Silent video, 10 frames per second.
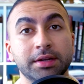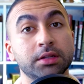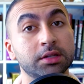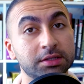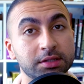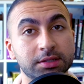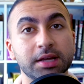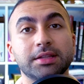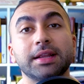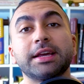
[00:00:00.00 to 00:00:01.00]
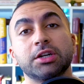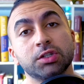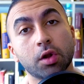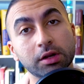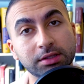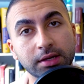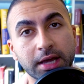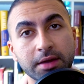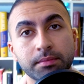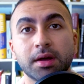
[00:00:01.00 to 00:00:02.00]
Needless to say, the Lakers lost the
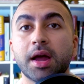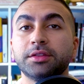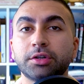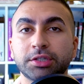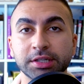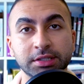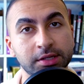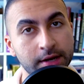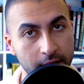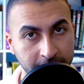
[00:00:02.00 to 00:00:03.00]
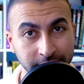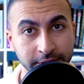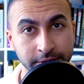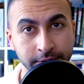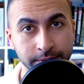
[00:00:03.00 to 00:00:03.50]
game and their season ended.